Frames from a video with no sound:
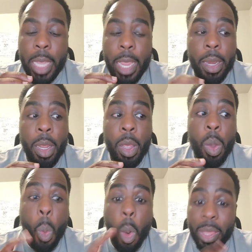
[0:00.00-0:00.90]
what
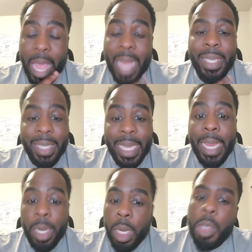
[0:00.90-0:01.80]
that scene looks
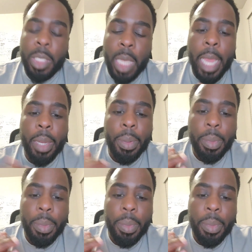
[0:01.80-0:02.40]
like all too